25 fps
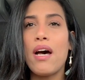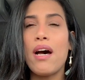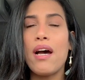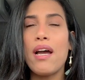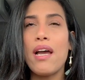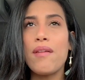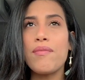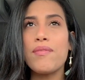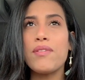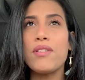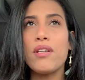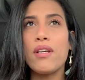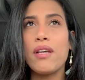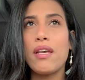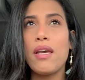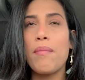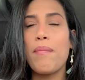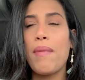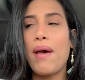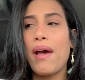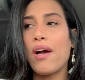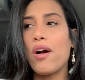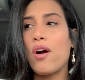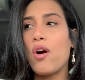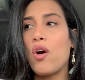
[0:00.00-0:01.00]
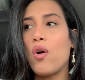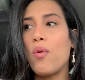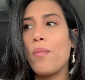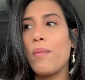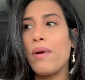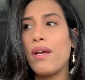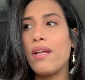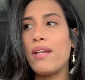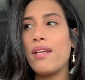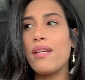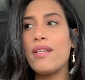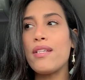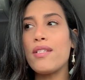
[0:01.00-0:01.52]
I have to get back home.
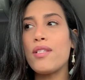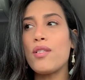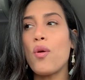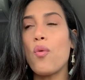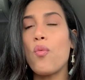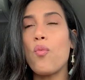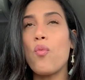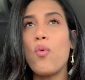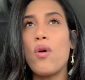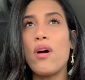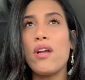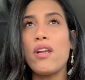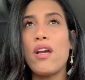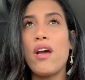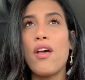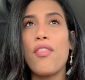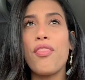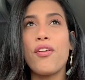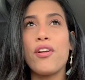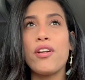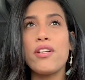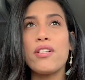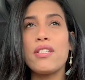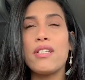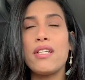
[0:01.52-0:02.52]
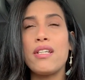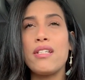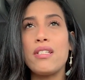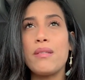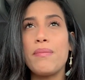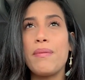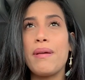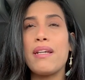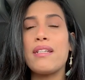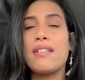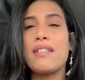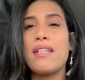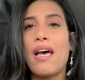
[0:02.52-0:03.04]
It is 1:13 to
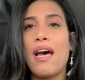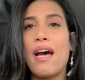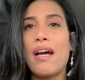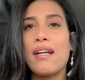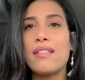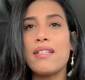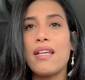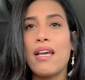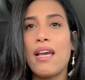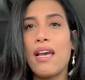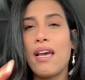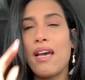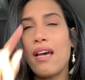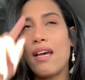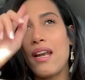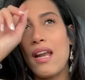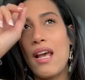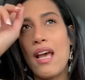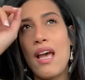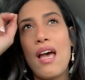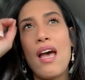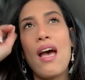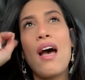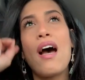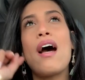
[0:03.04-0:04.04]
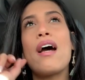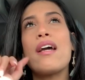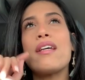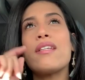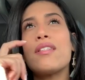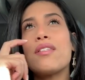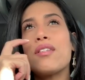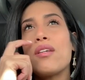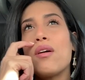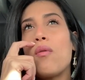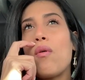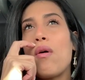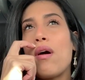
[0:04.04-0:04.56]
be exact, and I
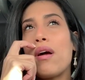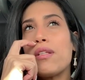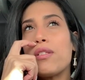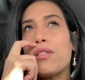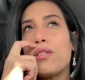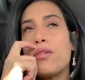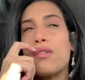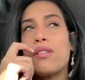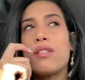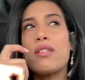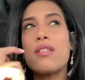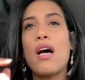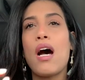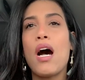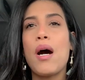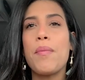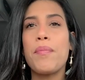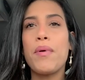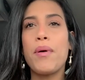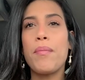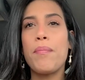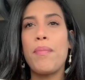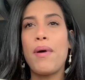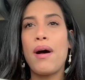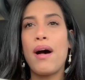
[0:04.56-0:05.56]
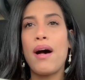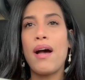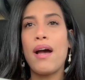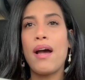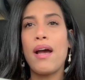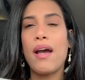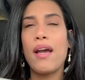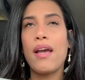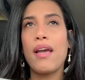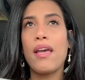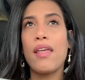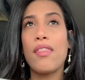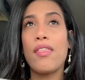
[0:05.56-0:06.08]
still want to stop
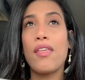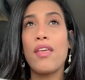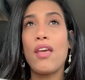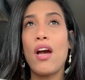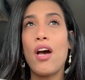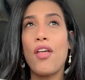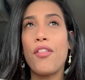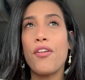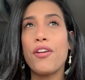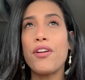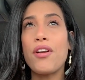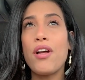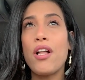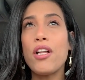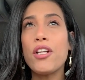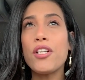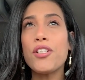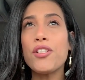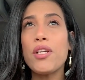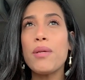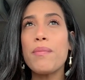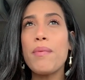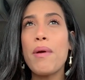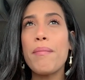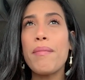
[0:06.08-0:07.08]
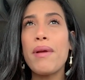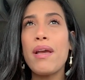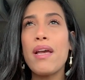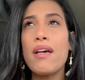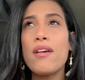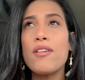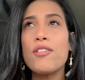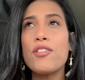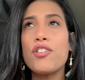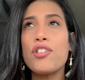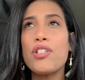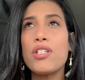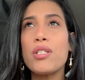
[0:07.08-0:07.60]
by the other Dollar Tree by my
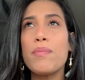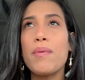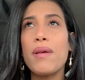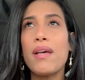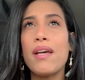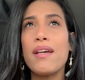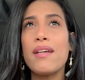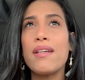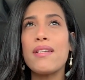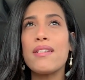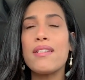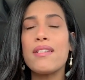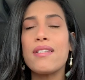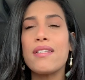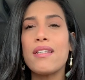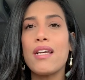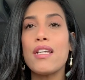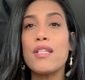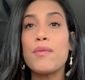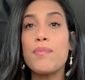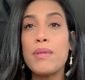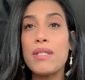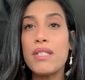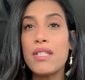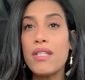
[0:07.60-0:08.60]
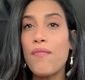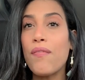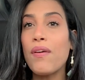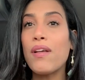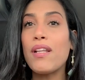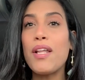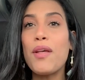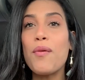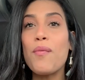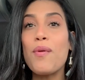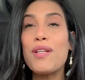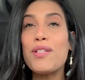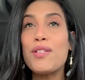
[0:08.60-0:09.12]
house, just because I
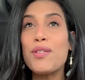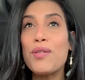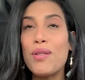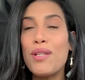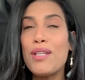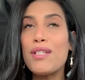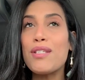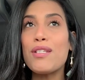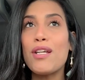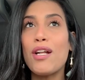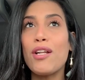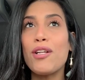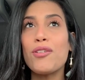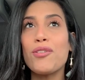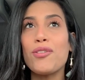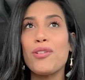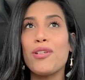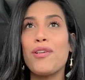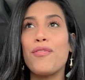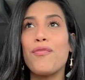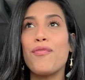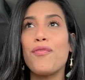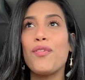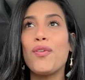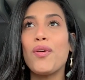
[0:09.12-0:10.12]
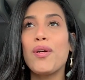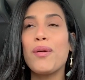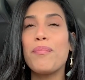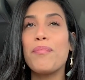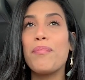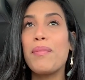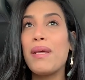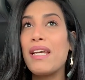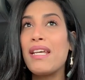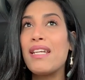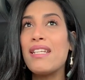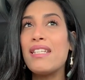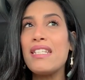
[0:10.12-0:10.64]
specifically went to this Dollar Tree for
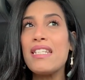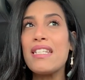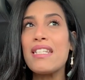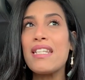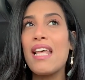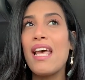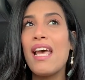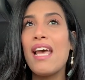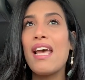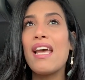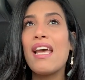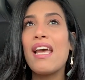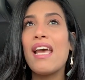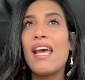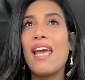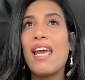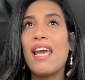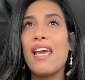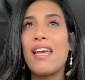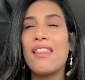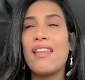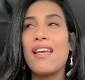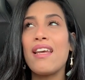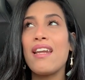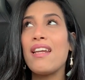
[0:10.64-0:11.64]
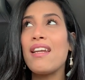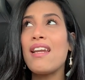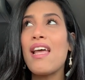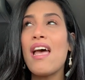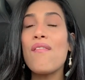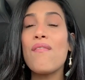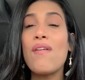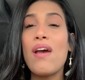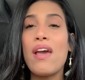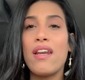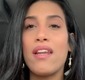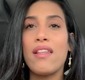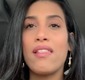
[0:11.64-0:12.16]
bins and they didn't
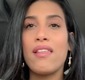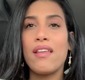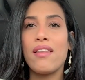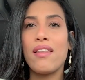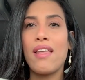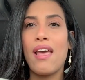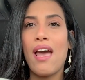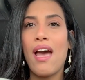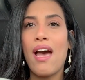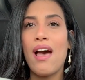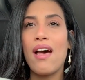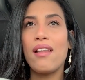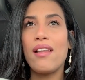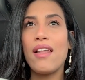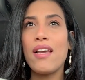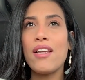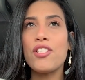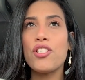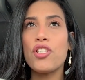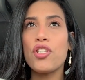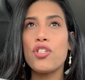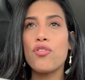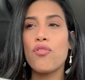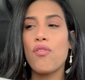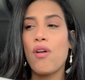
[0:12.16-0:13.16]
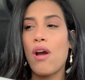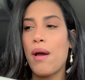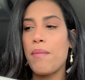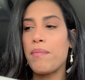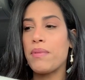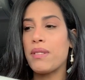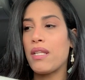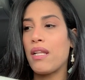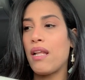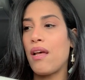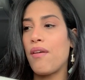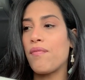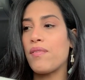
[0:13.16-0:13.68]
have anything. They had like
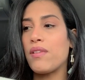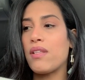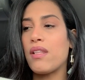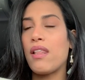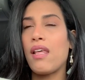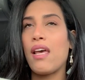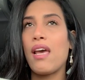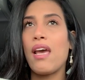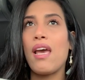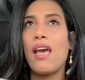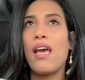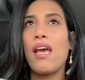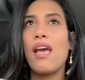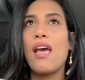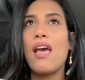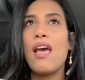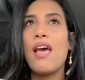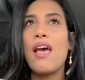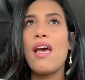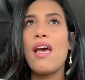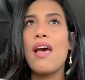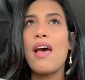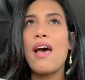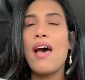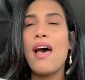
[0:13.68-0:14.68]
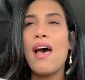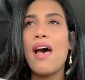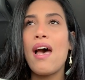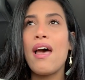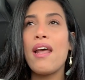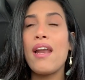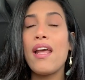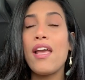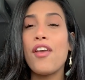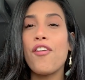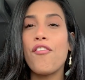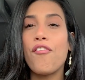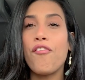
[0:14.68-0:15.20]
scraps left. They
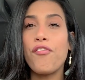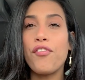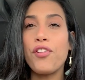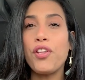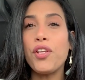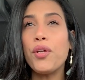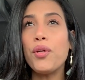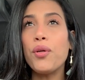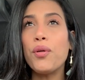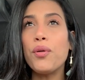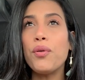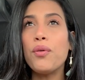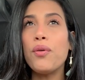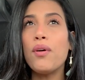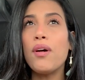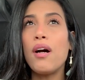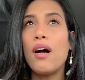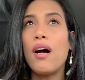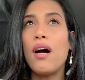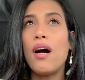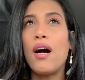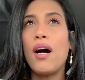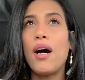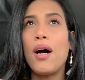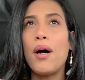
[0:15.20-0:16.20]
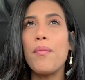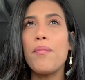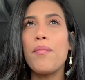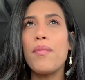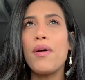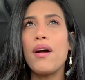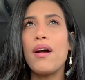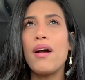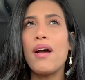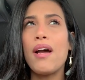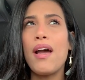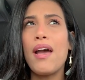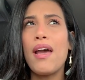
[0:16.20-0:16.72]
had a few,
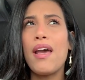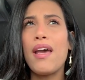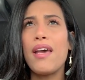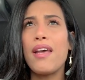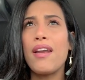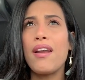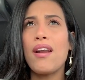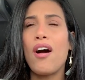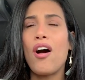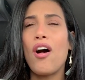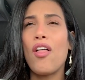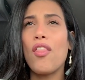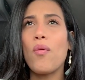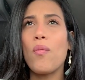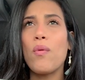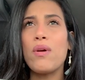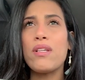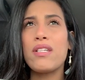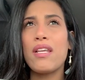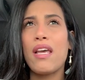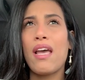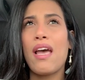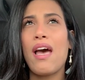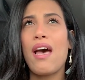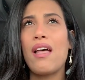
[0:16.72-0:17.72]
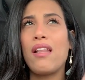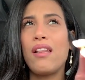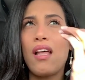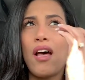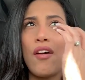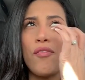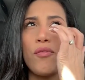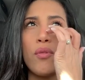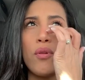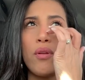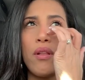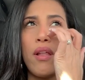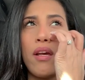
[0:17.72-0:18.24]
and all the ones they had
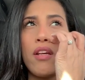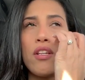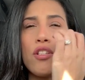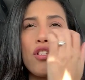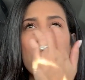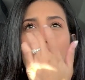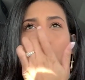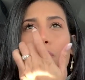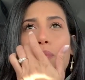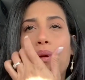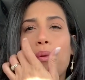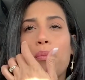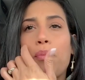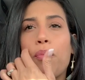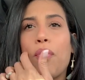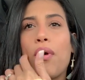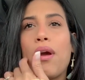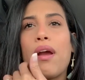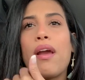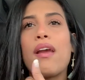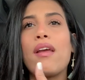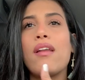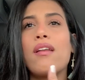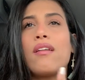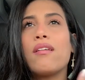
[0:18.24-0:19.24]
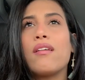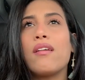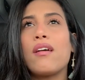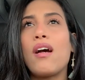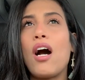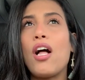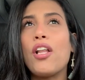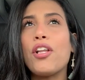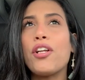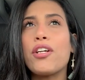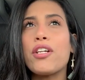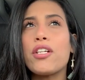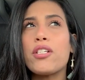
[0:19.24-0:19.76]
left were like super bright
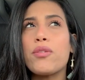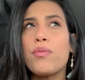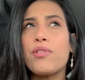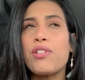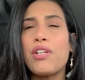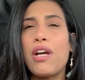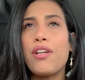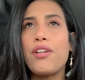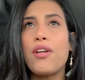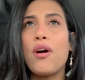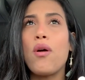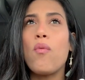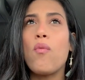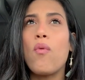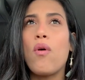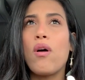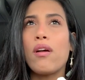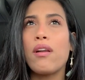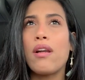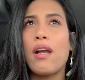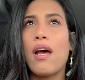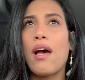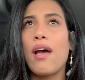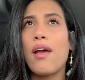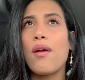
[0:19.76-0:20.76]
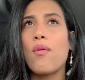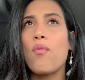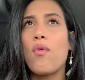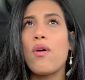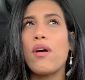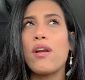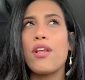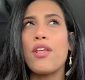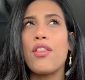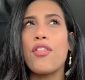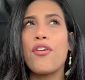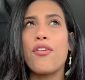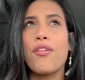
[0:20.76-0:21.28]
colors, which I don't want. I
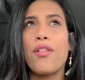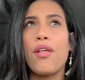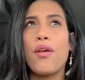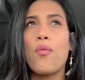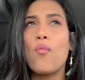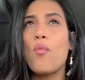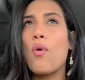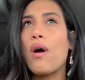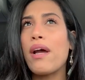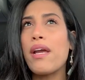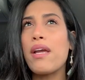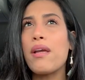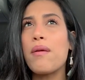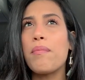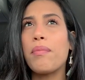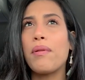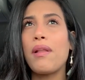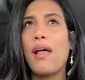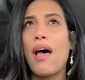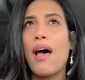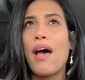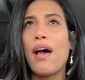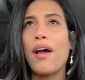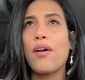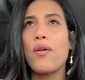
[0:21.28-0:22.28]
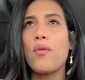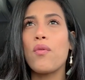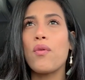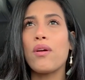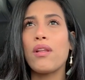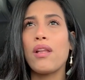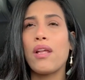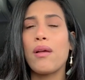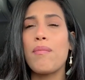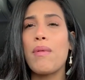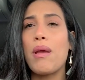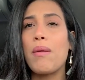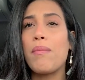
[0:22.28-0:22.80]
want either like white, black, or
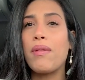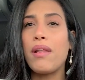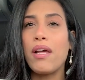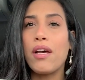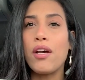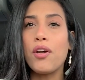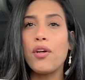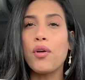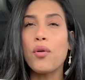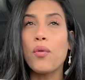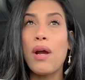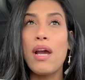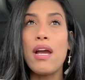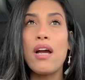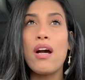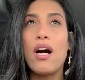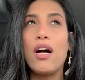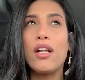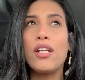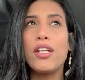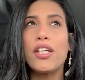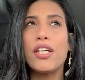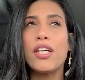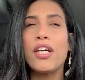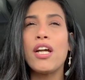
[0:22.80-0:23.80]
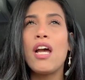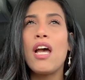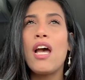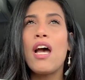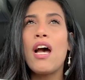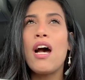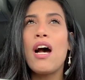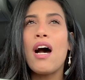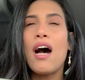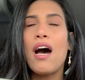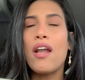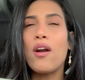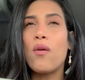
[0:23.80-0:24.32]
like maybe like a gray color.
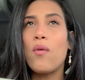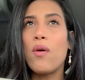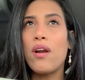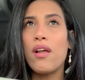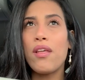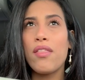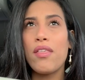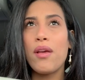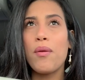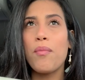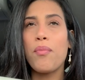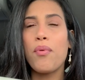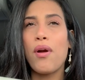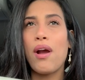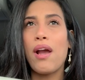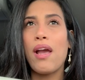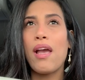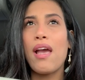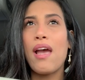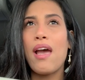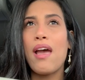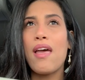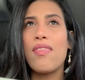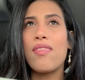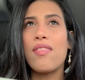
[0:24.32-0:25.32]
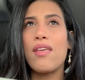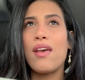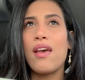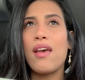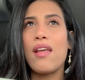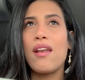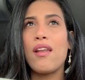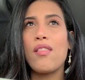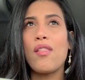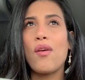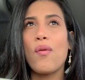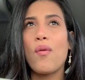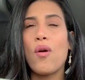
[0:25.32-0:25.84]
I don't want anything bright. And
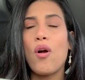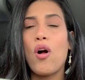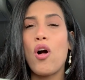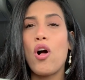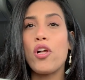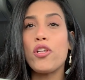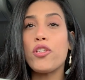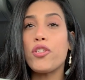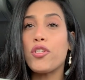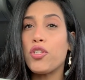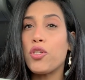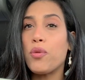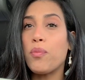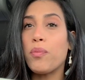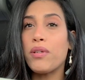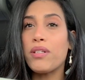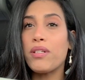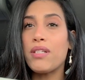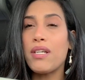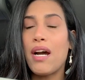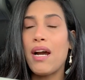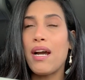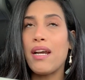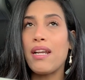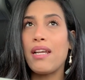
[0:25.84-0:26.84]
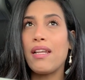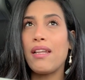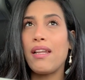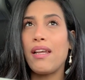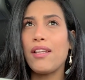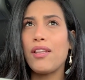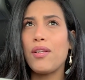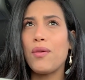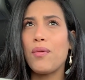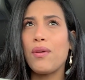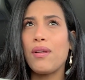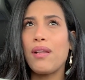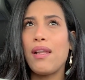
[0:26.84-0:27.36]
then they were all super tiny. Like
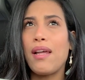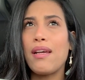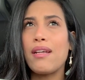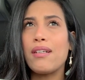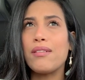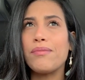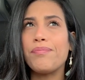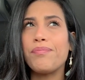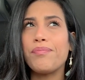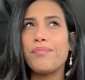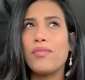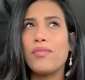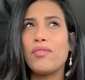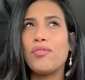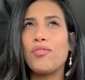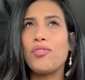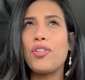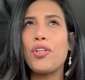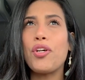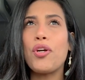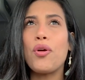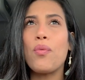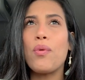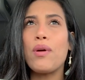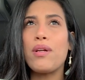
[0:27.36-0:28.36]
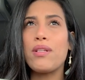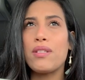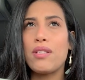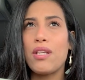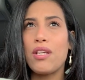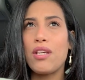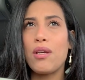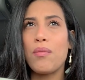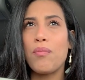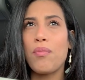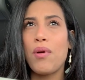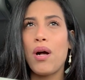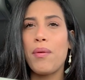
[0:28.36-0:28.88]
they were like little ones that
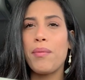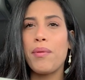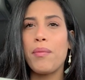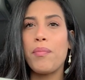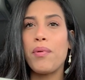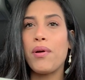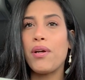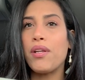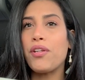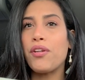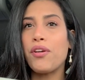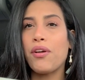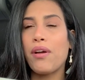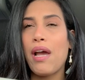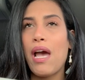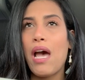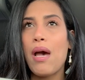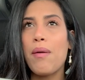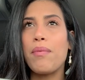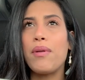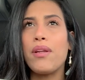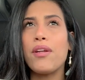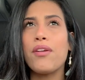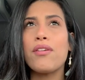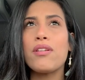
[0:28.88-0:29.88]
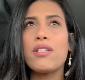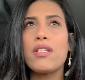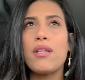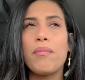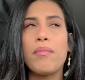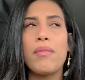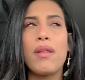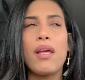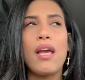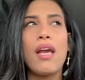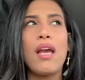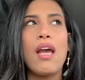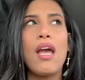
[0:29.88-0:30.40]
you can probably put in your cabinet or
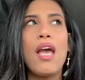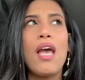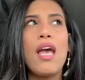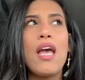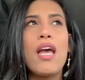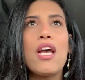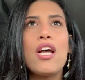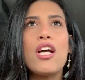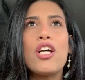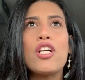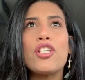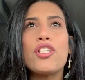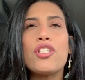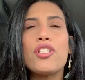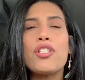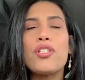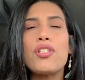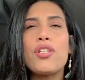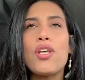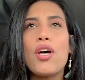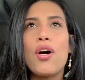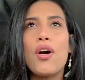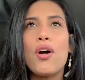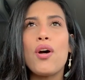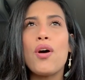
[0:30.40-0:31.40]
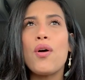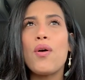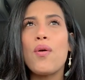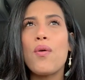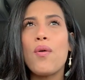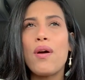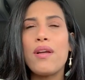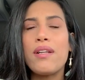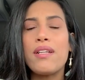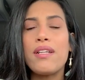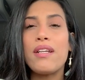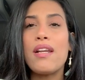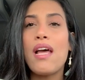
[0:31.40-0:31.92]
something.
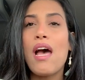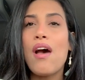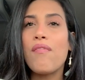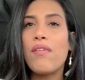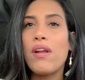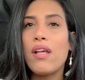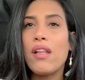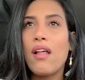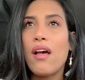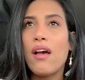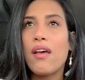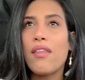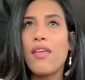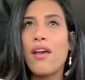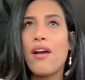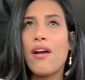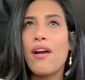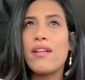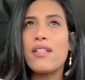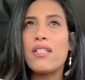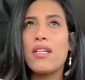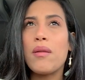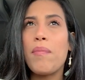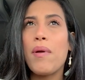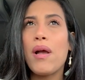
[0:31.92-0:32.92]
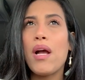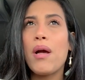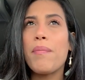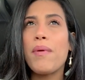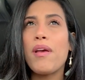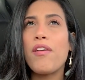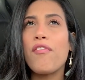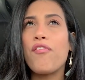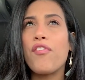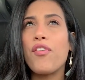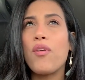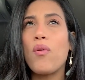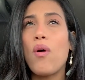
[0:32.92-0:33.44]
So didn't have any luck there. I did pick up a
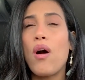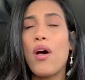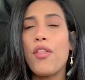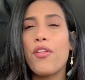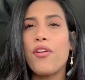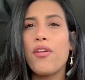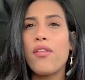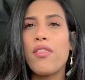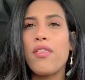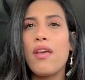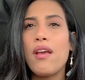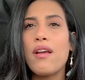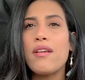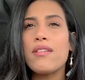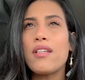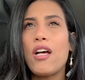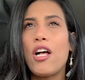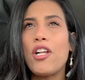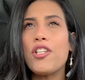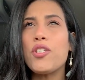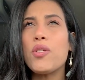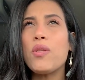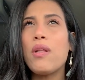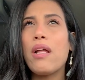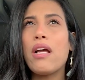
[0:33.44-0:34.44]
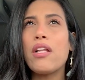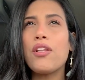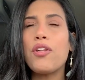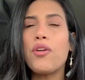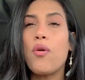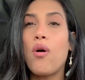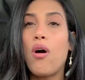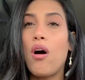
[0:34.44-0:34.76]
few other things. I'll do like a little